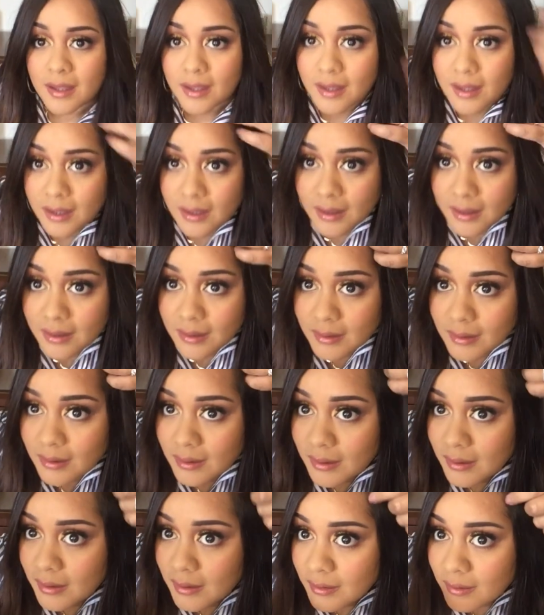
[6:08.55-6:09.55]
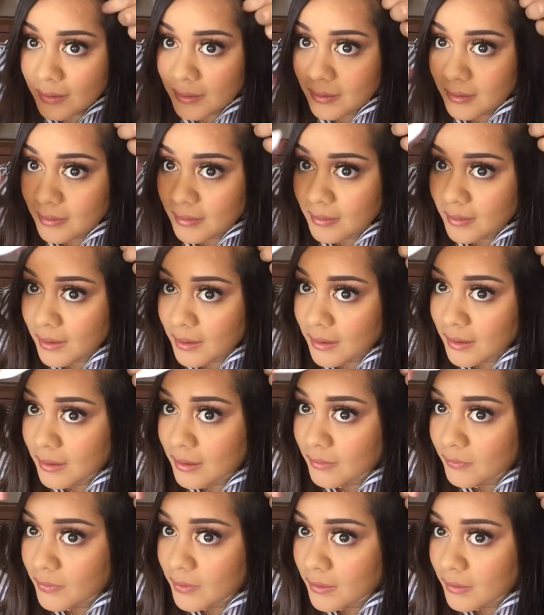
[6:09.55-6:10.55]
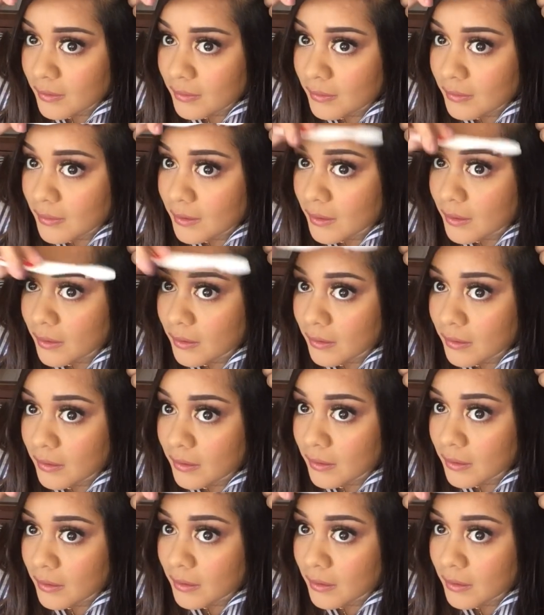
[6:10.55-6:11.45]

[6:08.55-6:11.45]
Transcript: and just like, if you can see here,